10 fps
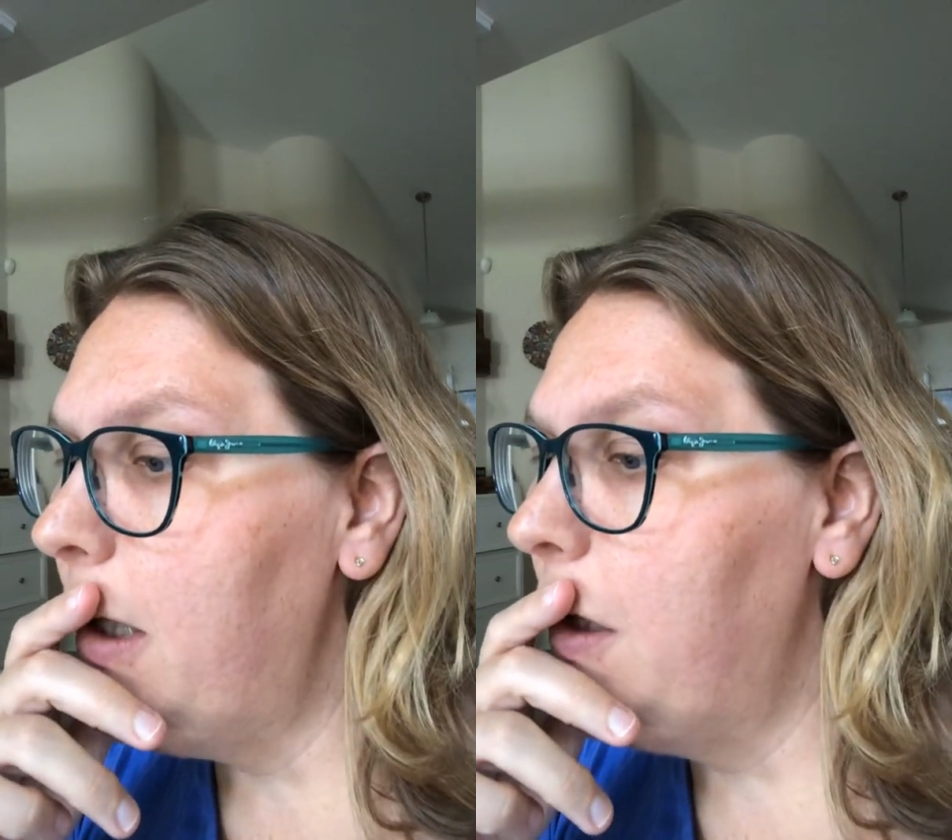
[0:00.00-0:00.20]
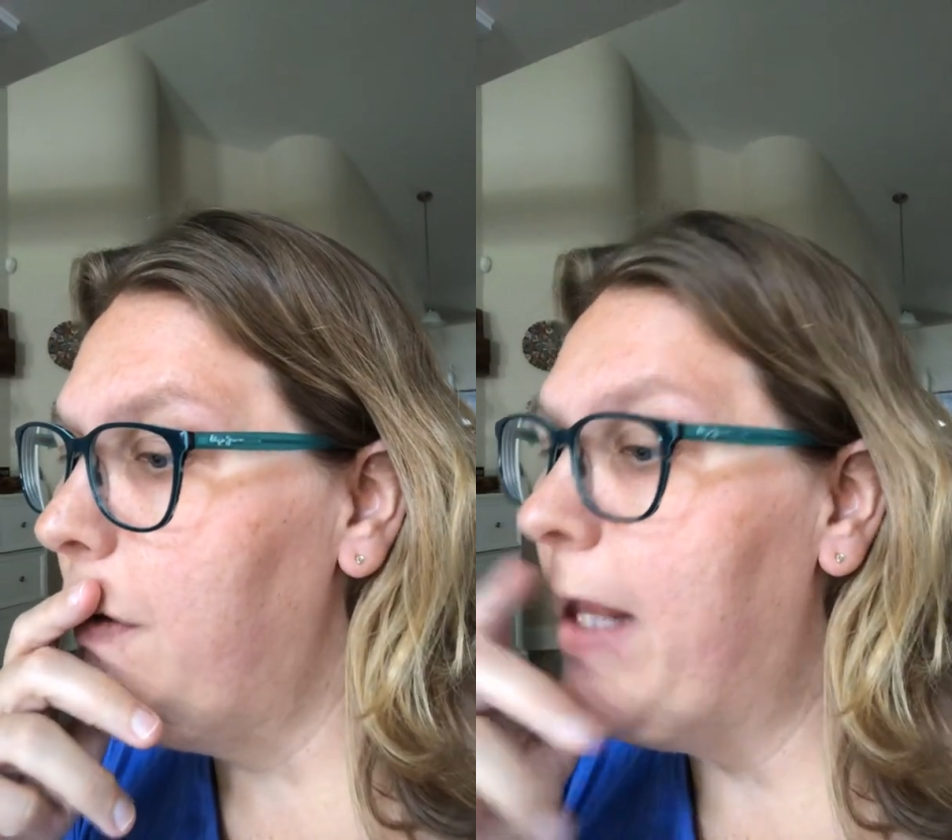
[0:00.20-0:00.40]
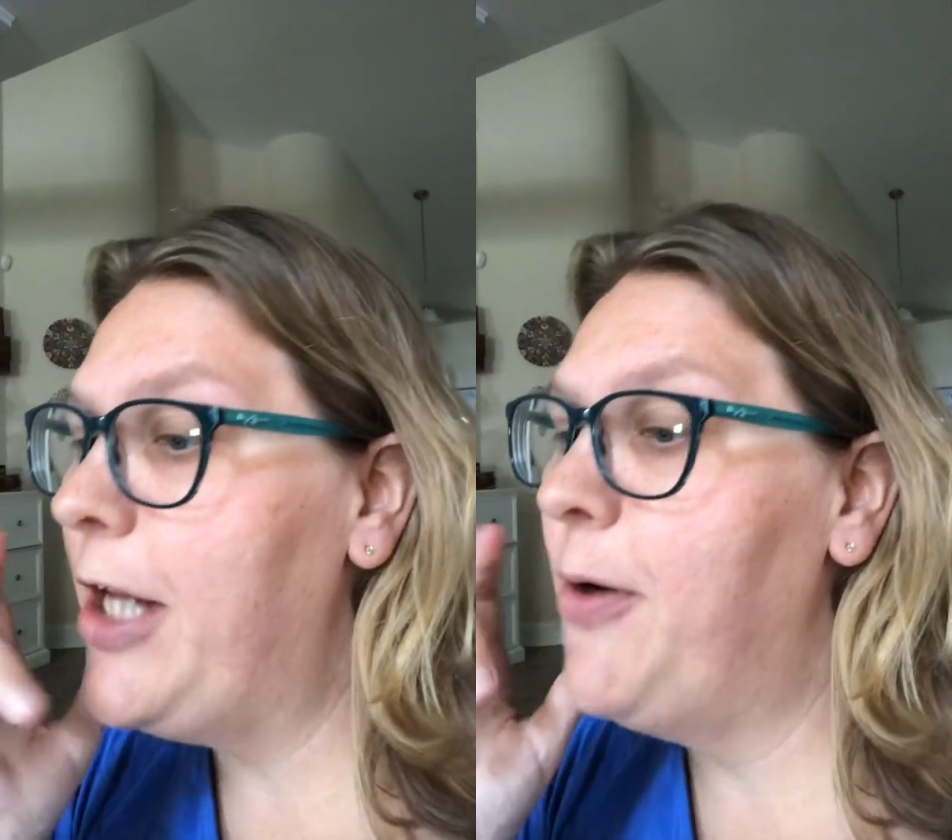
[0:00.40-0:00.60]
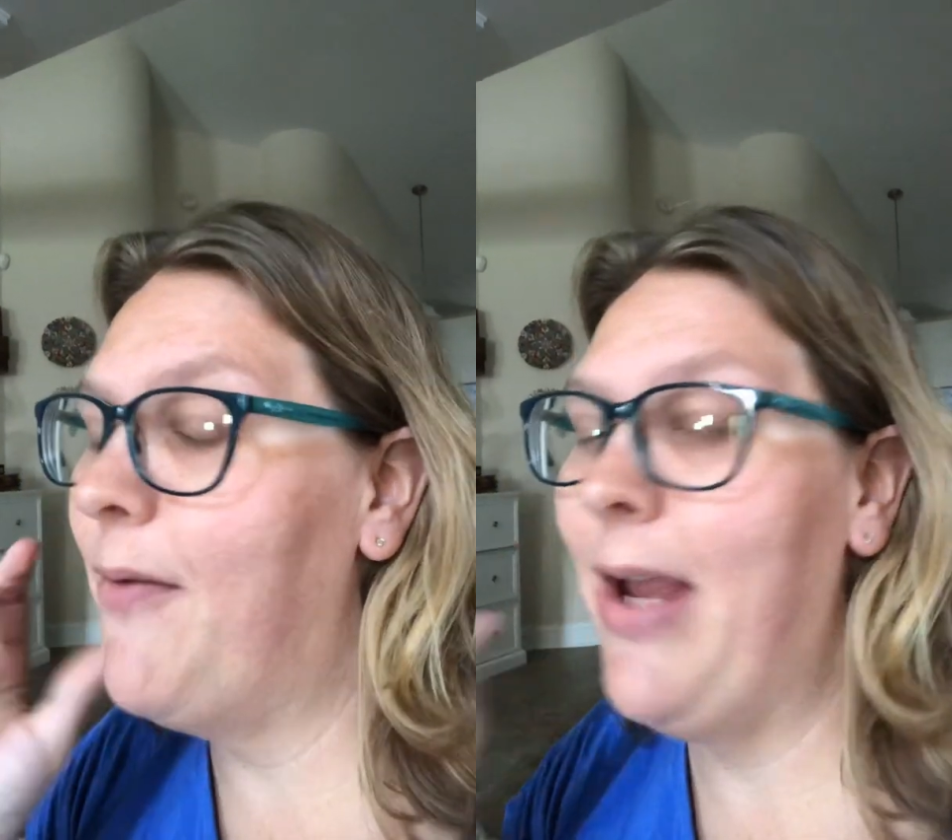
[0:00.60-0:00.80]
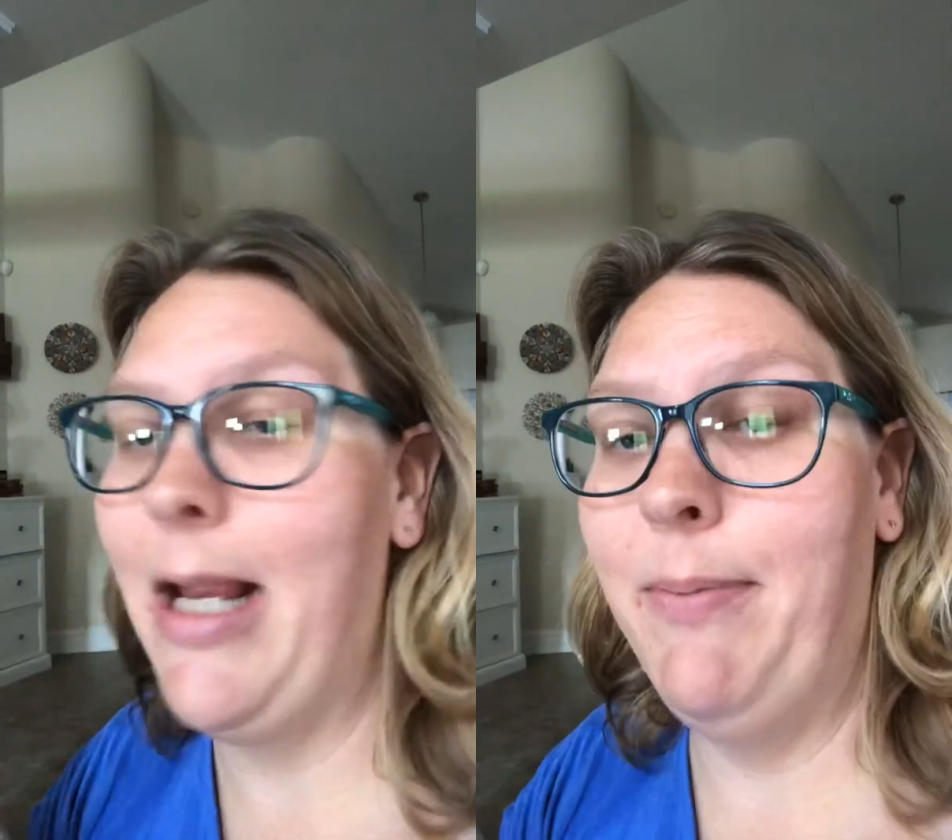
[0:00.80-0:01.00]
Then you
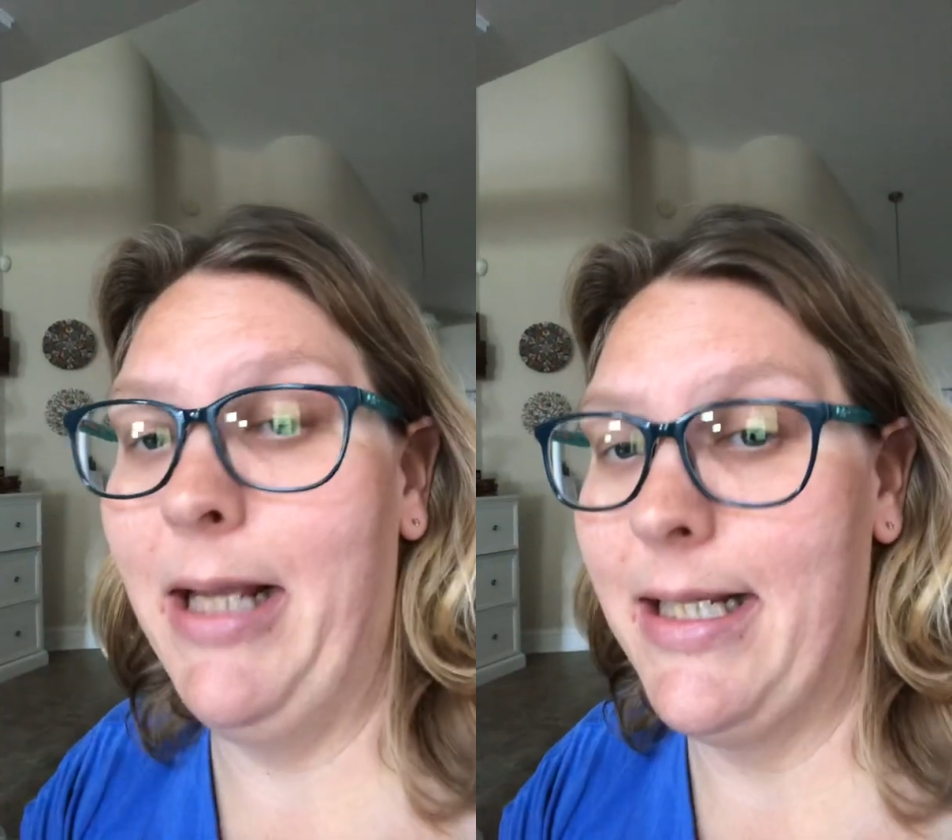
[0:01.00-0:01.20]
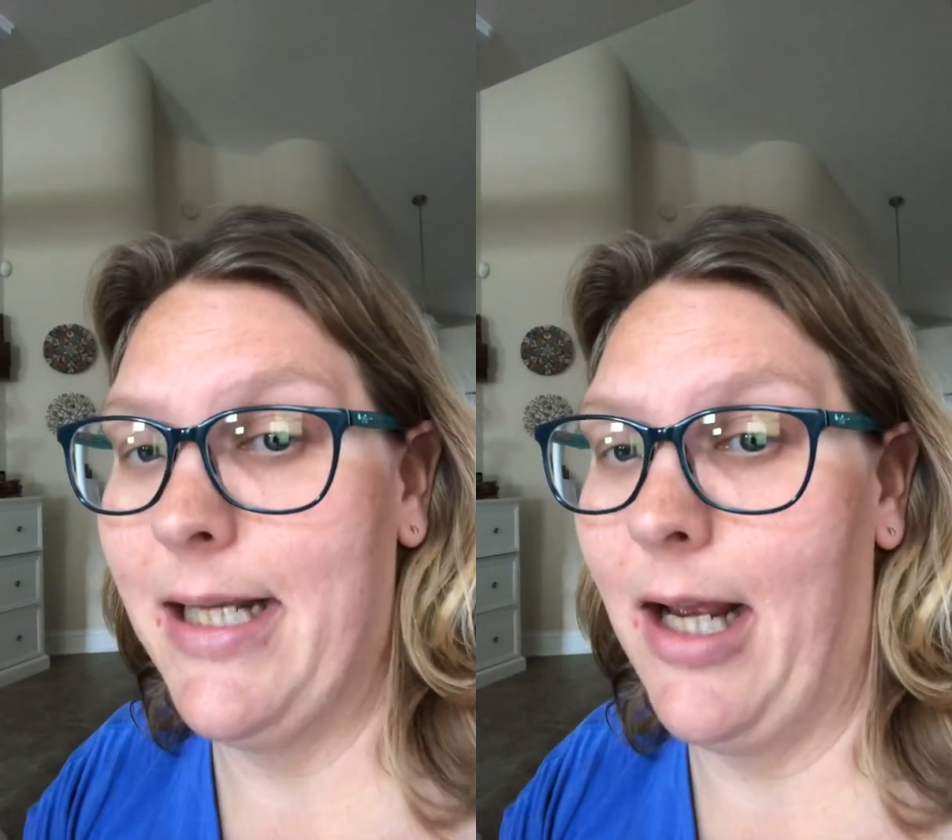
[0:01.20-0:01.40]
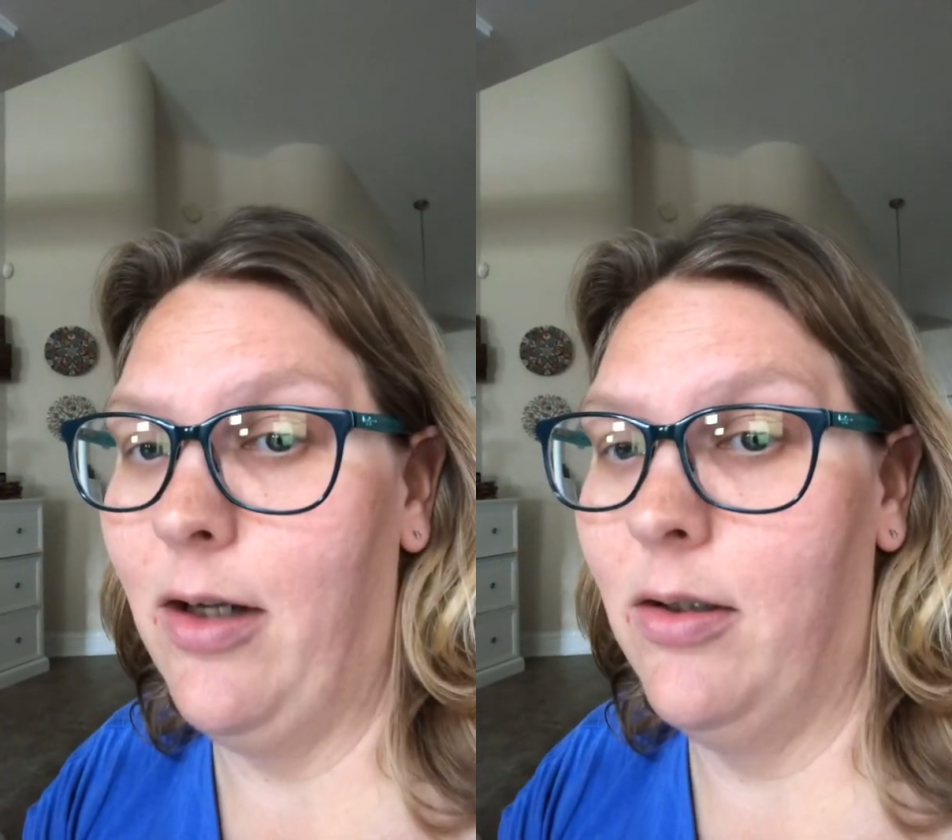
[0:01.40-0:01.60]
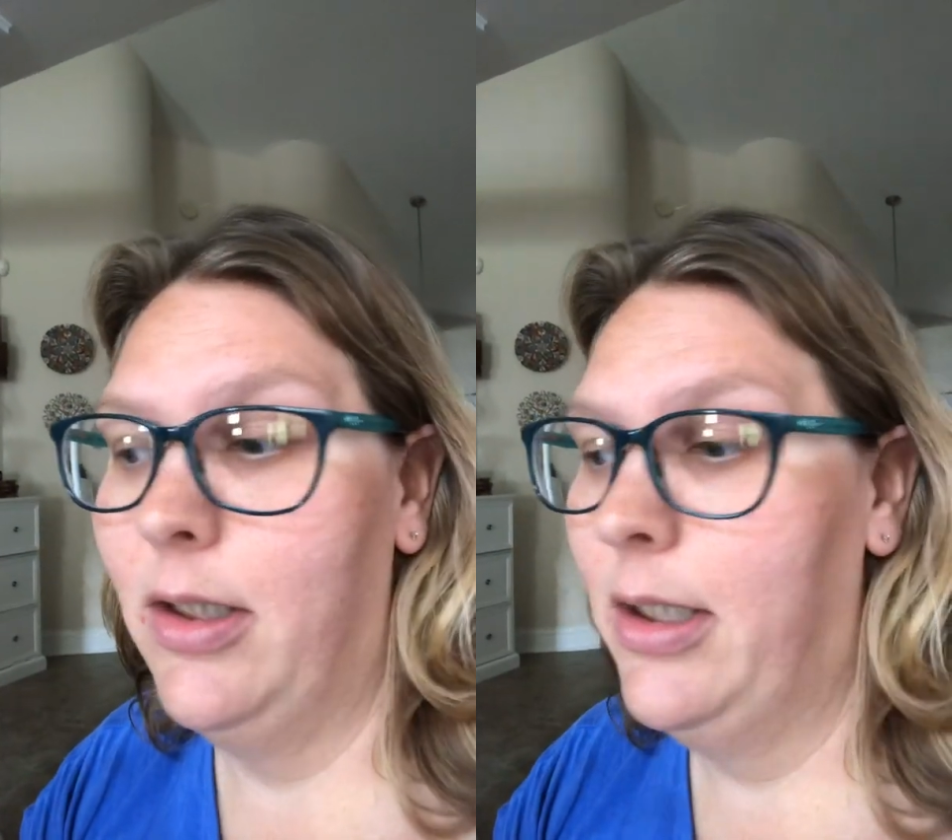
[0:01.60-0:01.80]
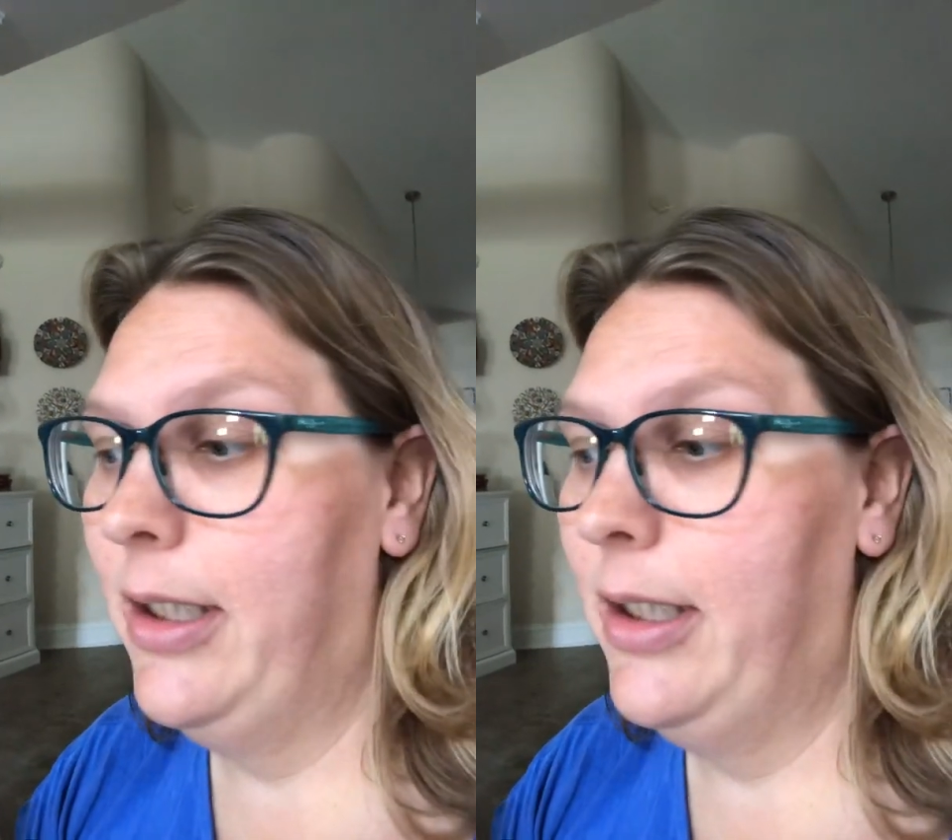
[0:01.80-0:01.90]
have APA style,